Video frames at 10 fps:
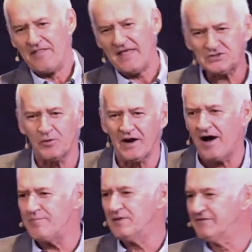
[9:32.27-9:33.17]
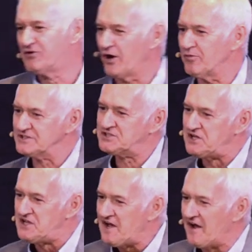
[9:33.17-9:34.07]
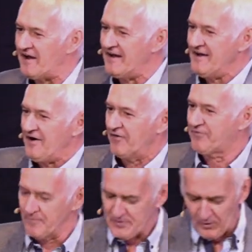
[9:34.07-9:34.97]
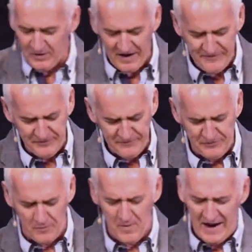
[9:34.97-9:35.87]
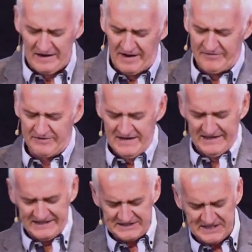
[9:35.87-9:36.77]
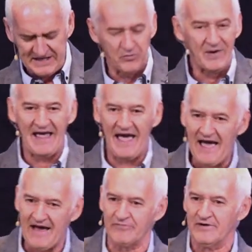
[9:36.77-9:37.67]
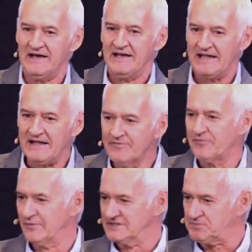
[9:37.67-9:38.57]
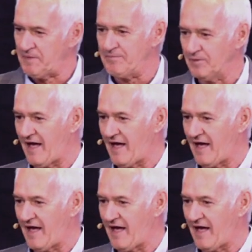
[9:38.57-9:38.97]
And that's what I believe God wants to hear from your life and from my life is that we have influenced people.